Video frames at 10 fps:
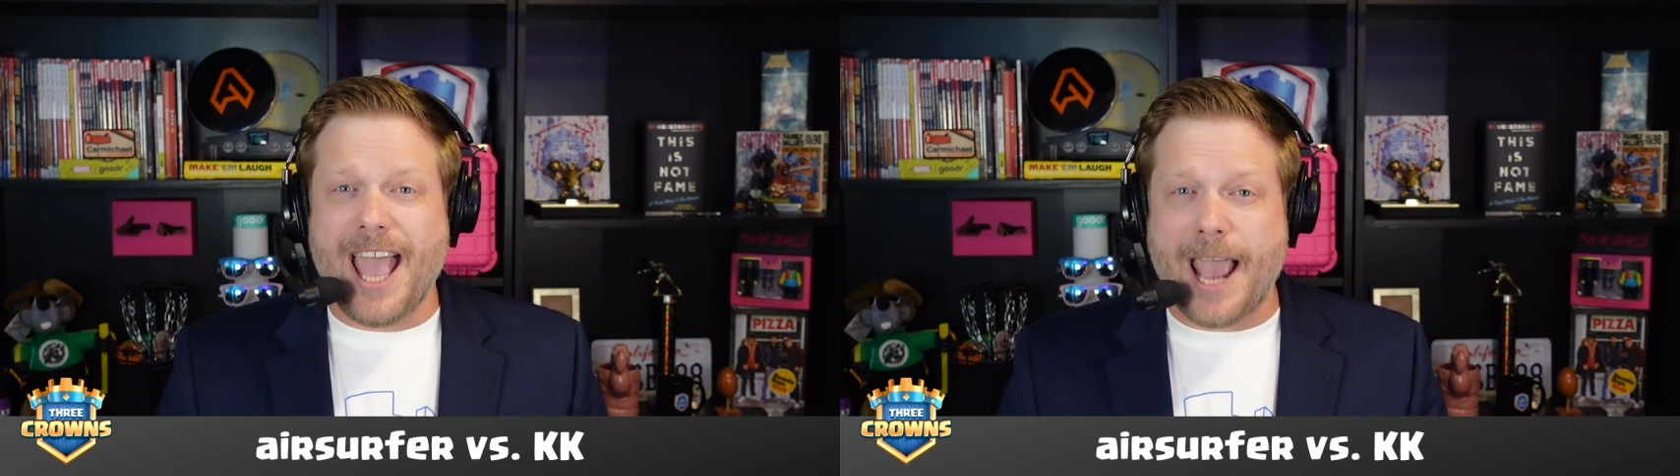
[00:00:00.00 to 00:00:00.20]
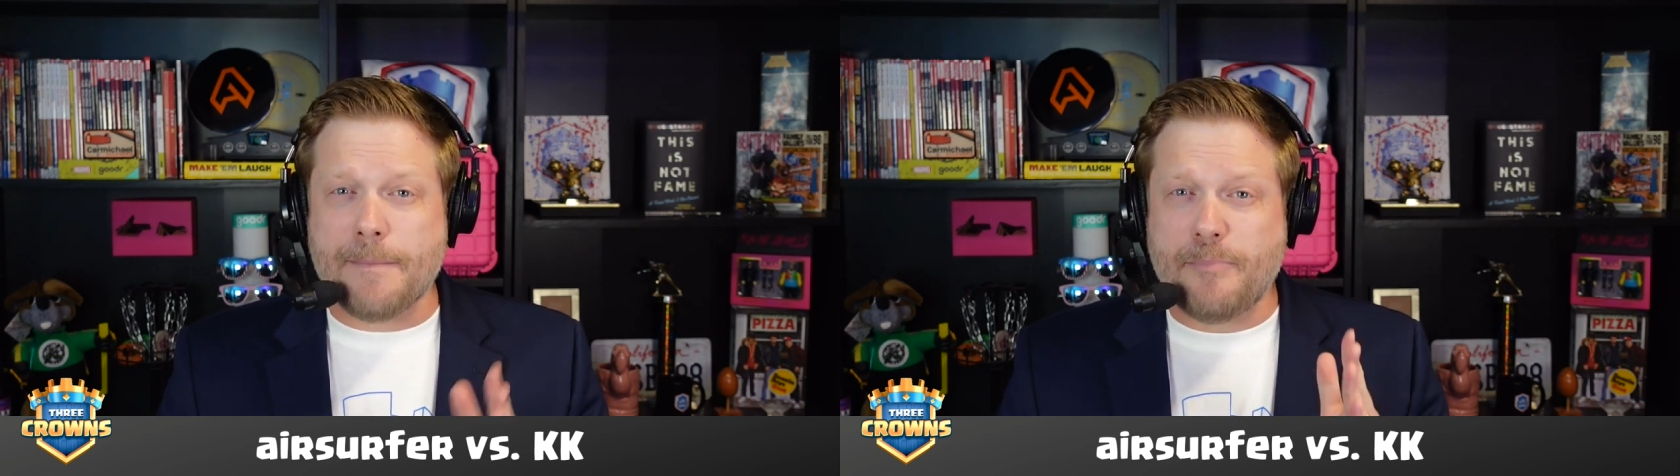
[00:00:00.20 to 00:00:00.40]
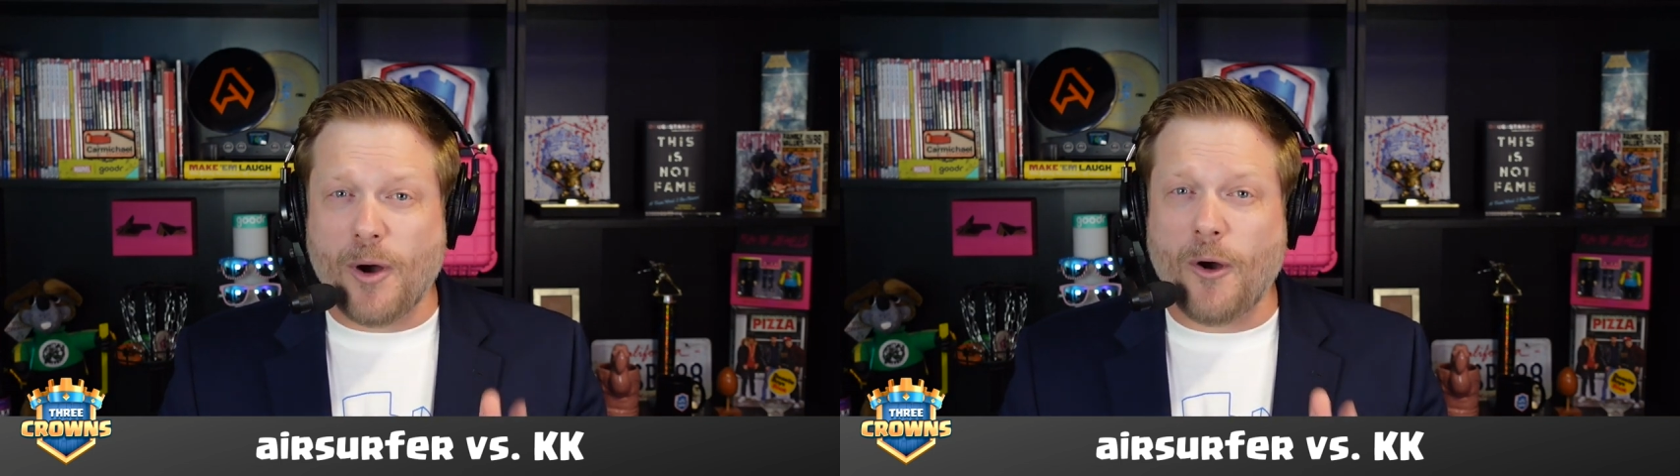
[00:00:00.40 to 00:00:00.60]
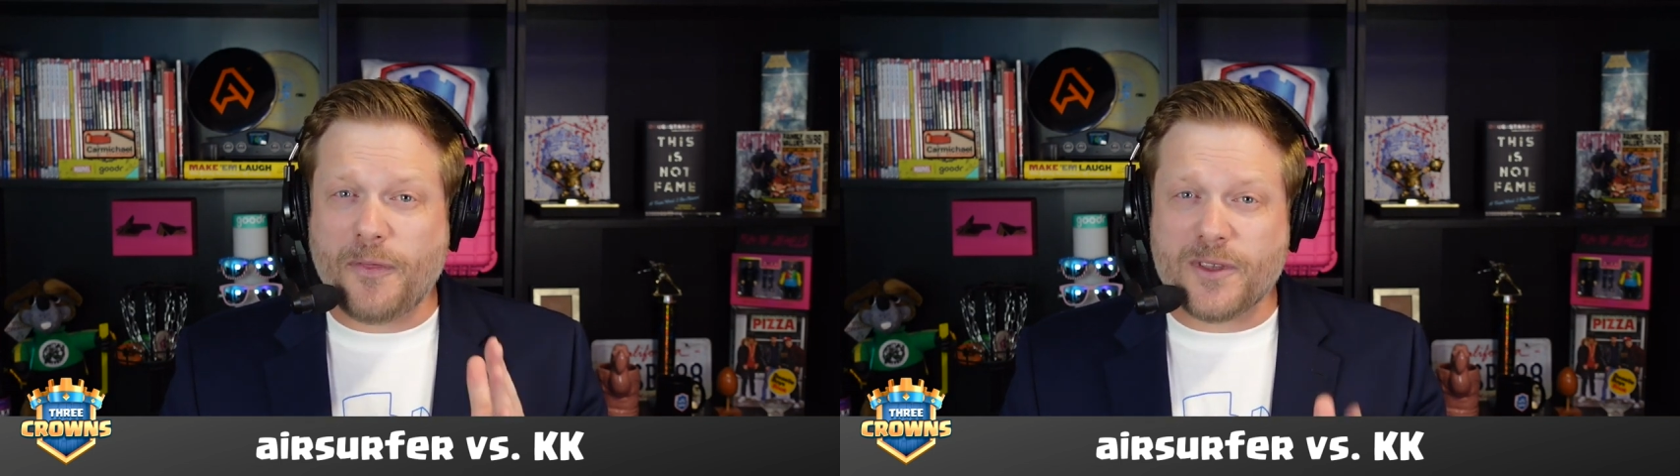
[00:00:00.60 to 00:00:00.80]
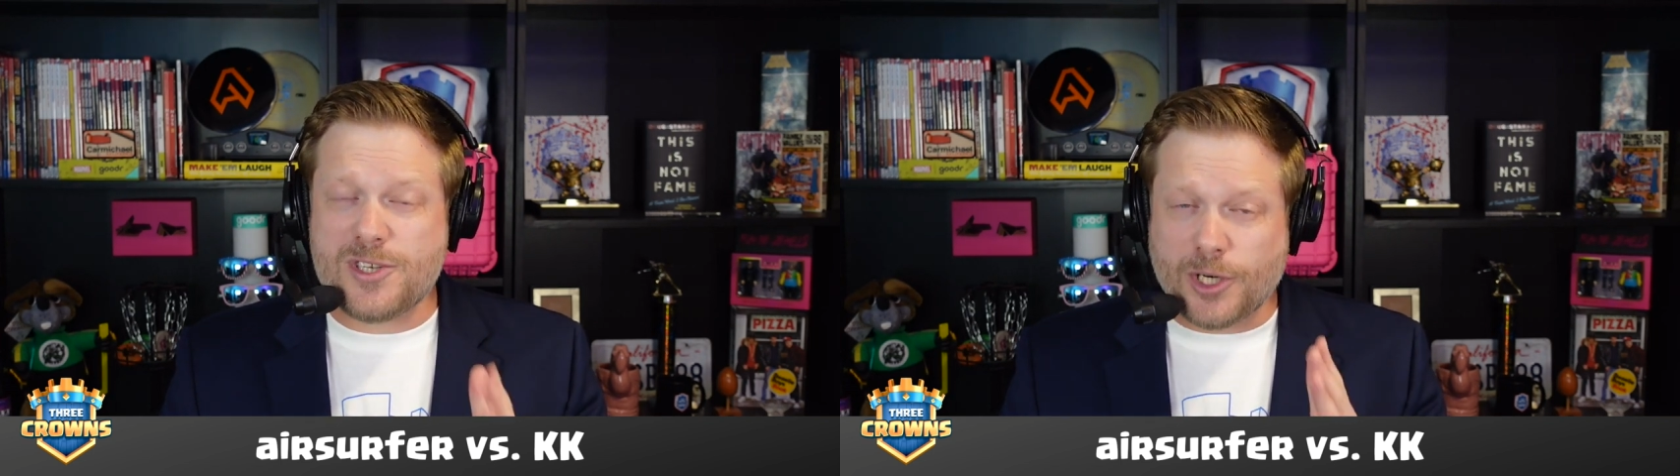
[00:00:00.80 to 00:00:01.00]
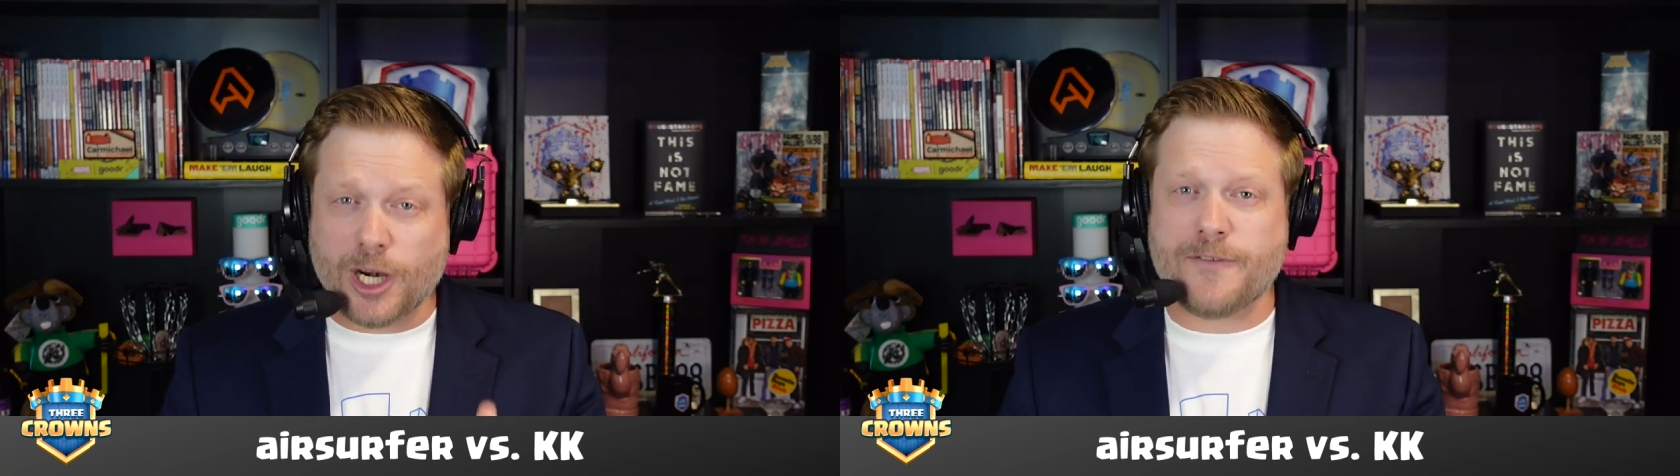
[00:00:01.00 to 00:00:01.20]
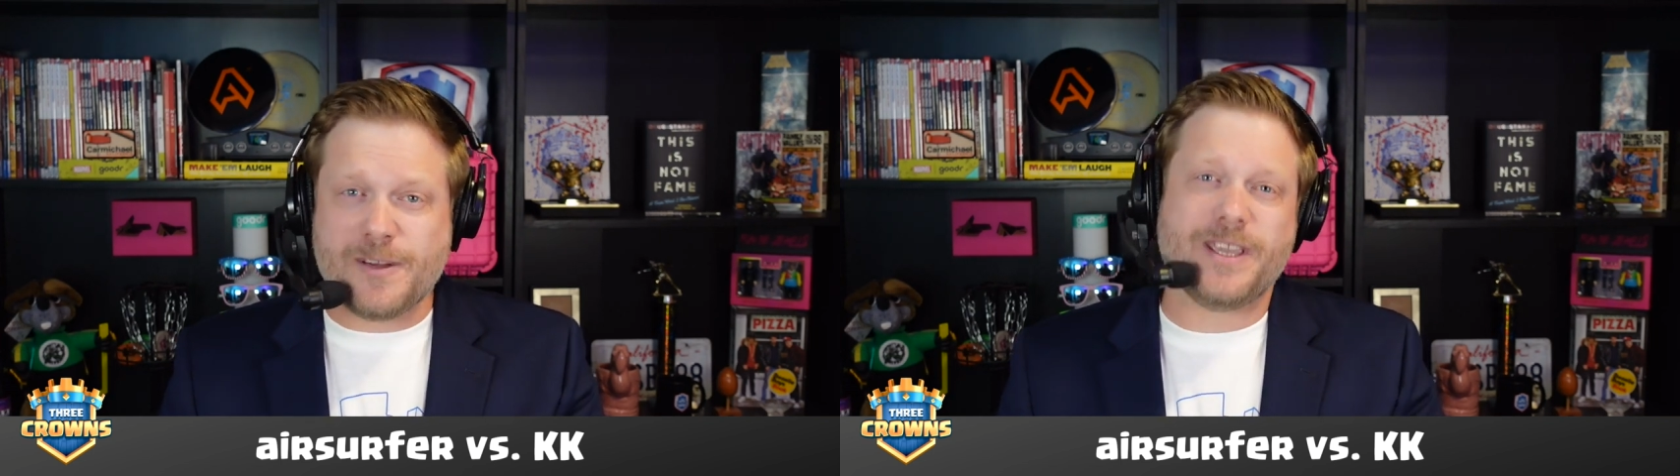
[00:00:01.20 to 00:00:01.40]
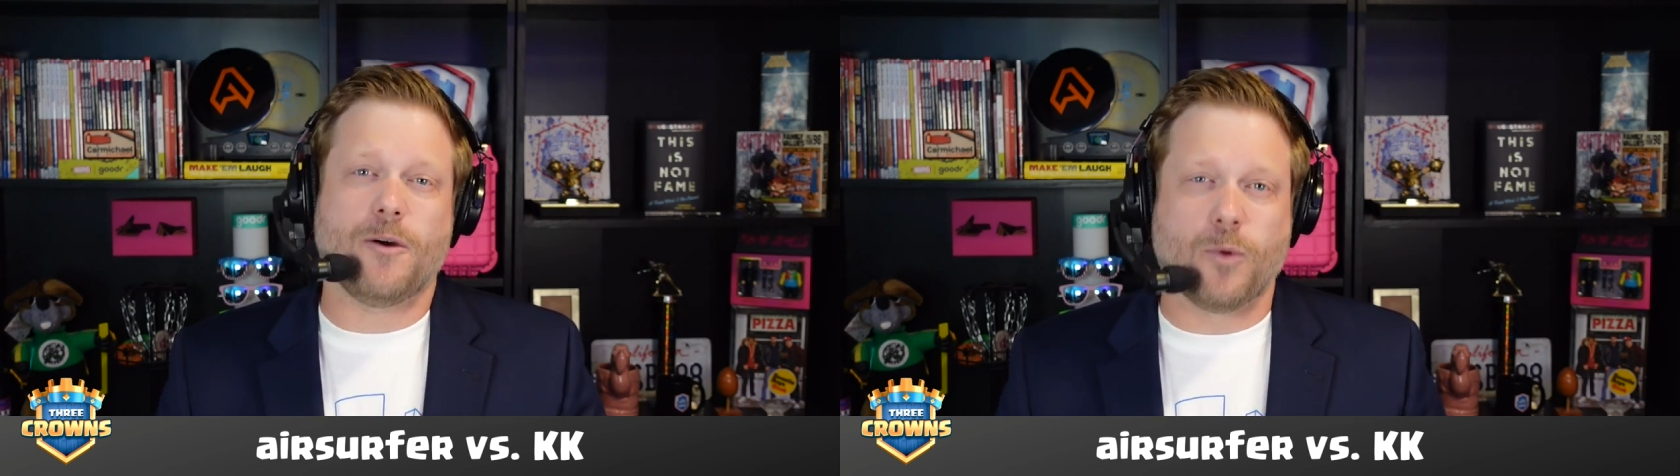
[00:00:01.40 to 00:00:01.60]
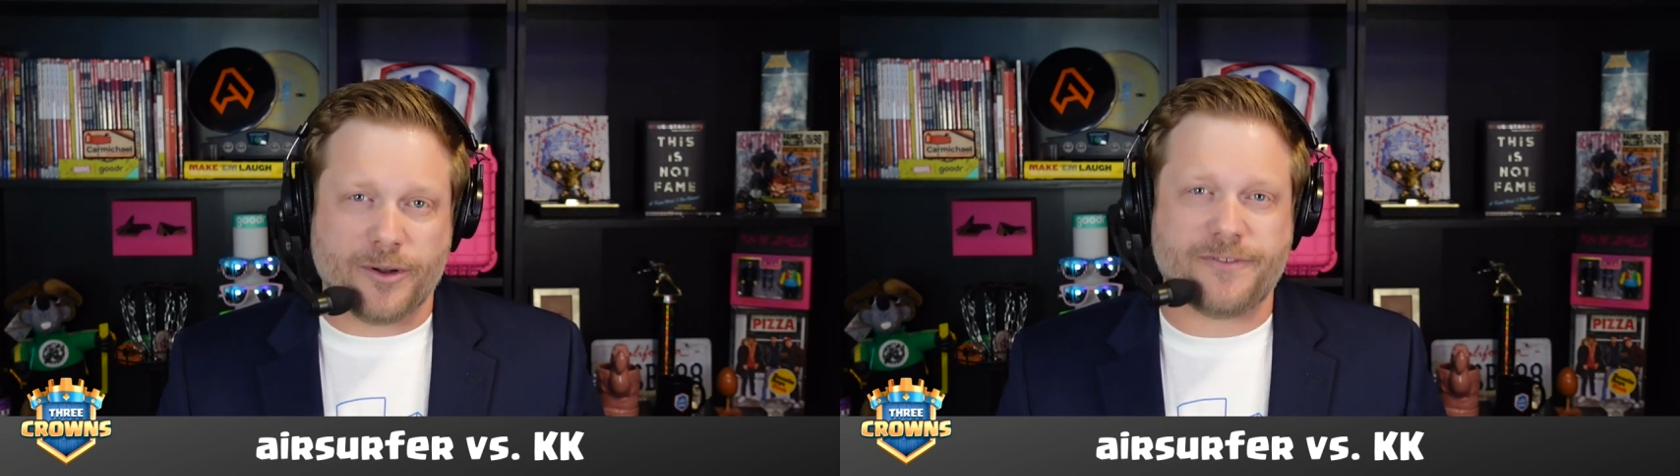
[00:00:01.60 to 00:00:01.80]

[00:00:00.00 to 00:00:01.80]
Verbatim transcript: and both deserve to be at World